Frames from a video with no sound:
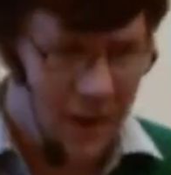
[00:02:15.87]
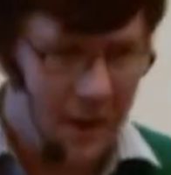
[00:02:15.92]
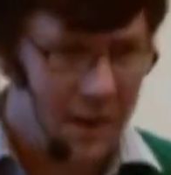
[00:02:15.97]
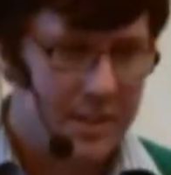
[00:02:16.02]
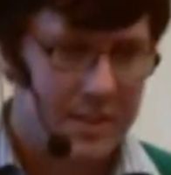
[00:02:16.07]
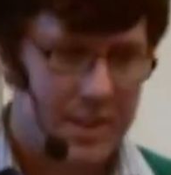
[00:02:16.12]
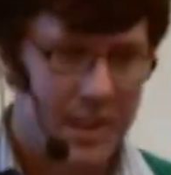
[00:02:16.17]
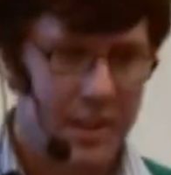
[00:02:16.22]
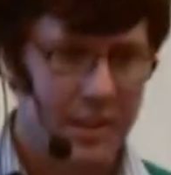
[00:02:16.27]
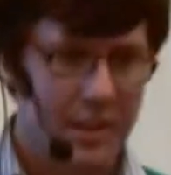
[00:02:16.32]

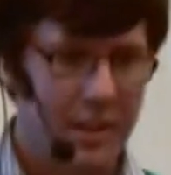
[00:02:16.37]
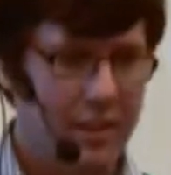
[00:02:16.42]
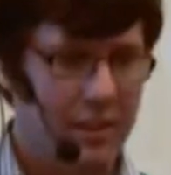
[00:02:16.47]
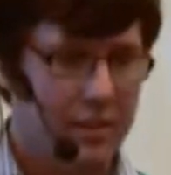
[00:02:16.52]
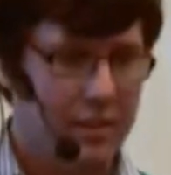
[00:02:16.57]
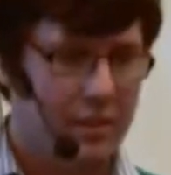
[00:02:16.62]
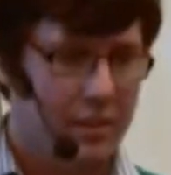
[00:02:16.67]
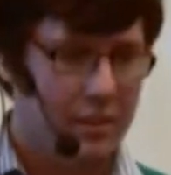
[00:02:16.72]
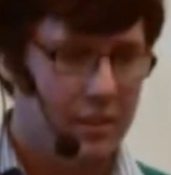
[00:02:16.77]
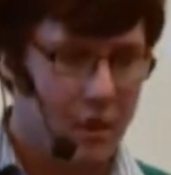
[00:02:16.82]
So
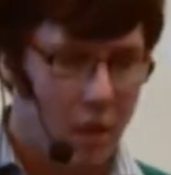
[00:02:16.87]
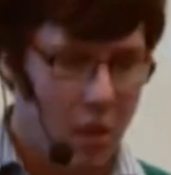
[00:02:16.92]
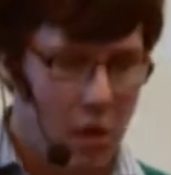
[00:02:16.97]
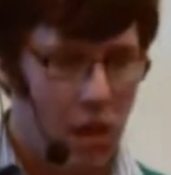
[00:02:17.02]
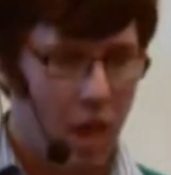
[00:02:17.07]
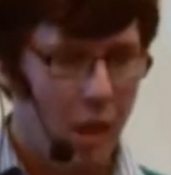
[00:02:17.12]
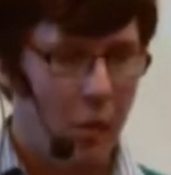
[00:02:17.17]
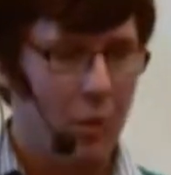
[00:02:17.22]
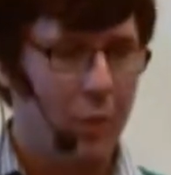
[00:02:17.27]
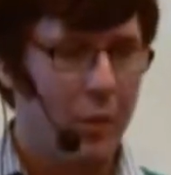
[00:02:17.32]

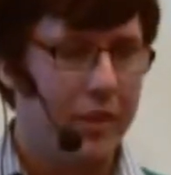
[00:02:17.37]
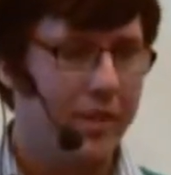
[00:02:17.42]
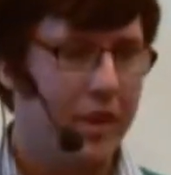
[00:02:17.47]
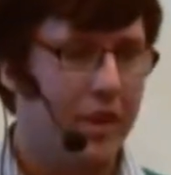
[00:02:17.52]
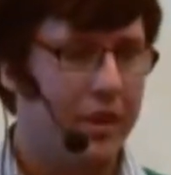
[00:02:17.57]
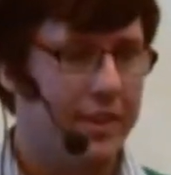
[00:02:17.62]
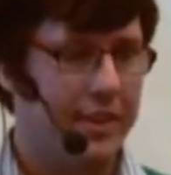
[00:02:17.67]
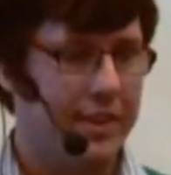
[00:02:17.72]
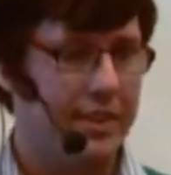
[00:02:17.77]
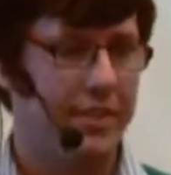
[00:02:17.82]
we've
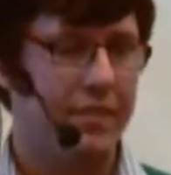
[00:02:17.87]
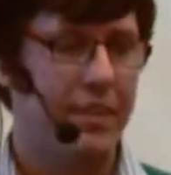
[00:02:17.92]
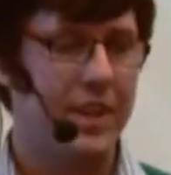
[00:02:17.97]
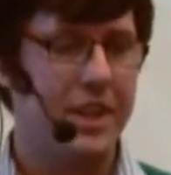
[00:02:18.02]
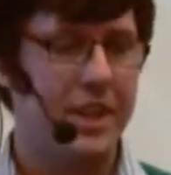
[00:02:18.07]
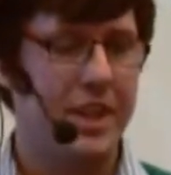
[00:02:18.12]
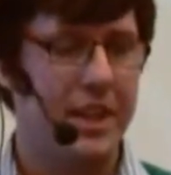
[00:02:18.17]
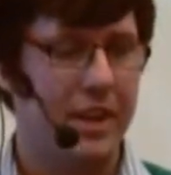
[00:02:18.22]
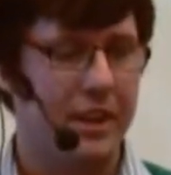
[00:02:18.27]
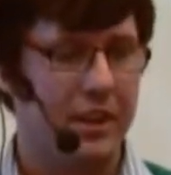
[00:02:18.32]
got these three
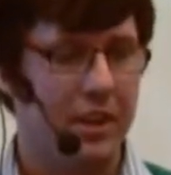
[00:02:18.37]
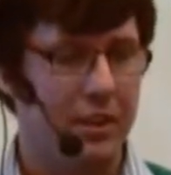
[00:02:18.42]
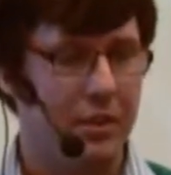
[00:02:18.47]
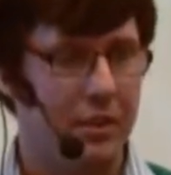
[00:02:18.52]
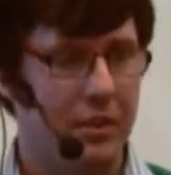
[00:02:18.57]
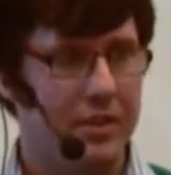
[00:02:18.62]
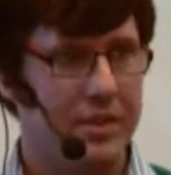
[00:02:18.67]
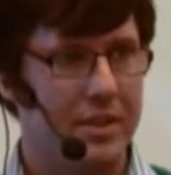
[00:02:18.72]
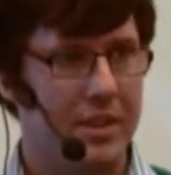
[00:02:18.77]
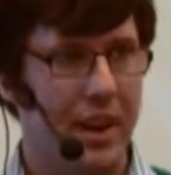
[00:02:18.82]
shared
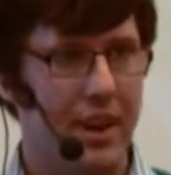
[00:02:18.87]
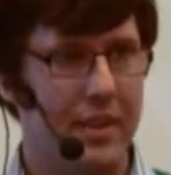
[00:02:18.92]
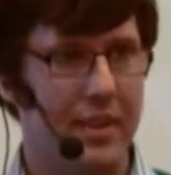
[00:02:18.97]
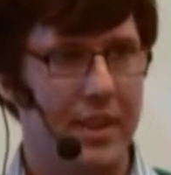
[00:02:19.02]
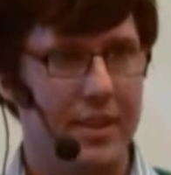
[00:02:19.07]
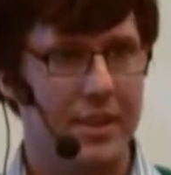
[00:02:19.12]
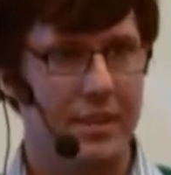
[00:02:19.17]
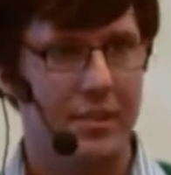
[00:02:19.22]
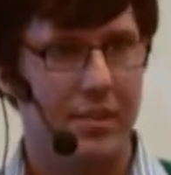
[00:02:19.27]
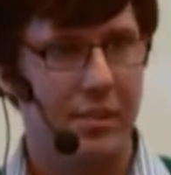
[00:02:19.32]
goals, and
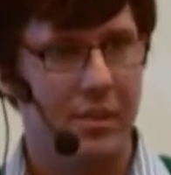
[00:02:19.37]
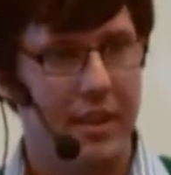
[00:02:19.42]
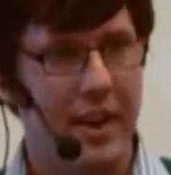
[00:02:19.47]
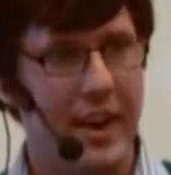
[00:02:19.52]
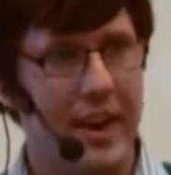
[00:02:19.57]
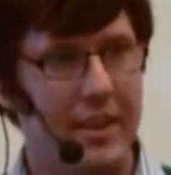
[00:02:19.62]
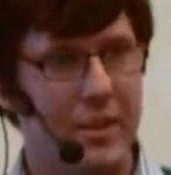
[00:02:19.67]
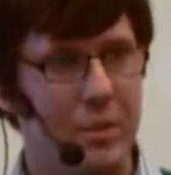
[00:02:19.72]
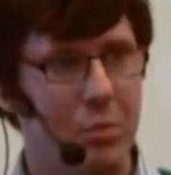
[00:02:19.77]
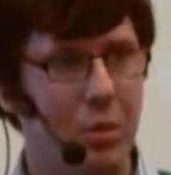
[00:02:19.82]
this
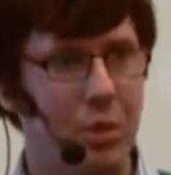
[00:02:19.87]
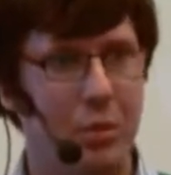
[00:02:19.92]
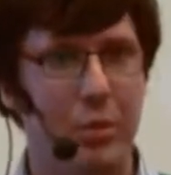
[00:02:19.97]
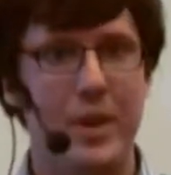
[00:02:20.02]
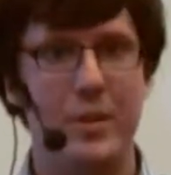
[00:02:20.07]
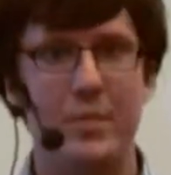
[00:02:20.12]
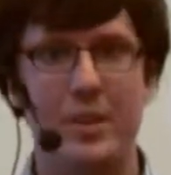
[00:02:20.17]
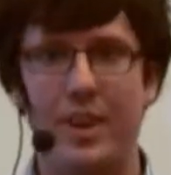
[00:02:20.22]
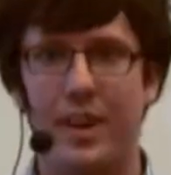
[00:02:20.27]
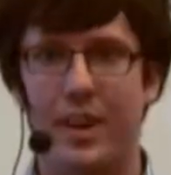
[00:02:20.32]
creates what
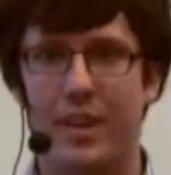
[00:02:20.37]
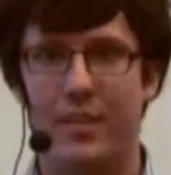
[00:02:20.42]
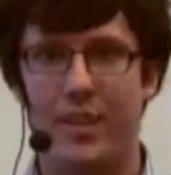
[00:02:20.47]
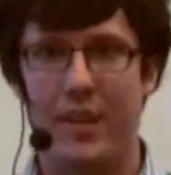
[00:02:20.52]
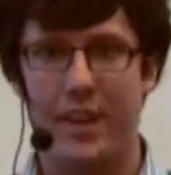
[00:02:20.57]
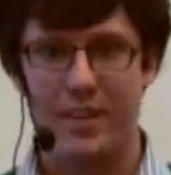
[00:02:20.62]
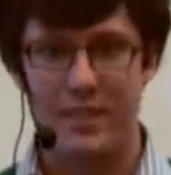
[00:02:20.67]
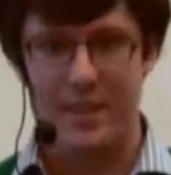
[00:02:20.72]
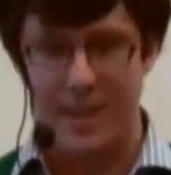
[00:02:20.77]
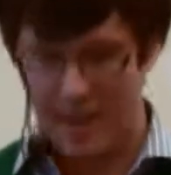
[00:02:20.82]
we believe
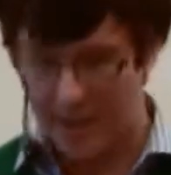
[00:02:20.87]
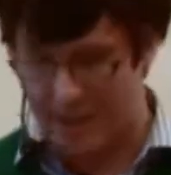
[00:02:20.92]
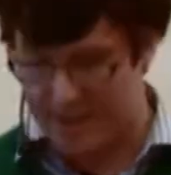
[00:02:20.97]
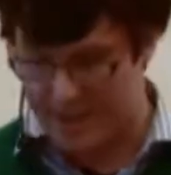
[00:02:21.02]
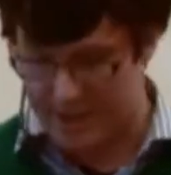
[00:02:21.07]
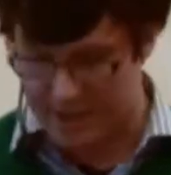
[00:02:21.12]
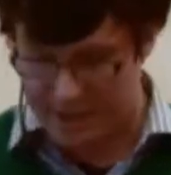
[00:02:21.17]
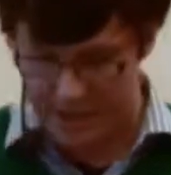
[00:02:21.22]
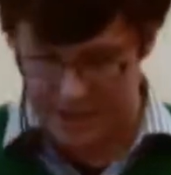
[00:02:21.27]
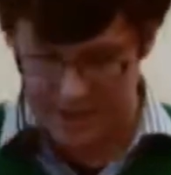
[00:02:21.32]
is the
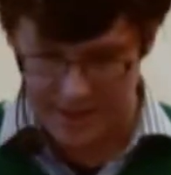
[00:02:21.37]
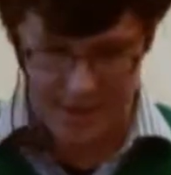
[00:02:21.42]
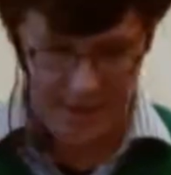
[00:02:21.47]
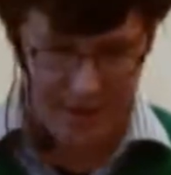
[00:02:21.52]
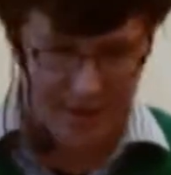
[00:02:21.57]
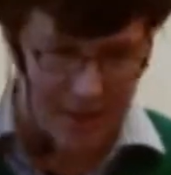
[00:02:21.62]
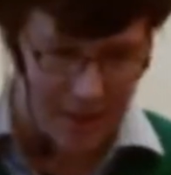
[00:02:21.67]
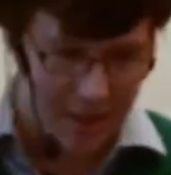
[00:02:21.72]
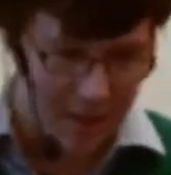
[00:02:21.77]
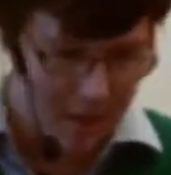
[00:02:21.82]
ideal customer.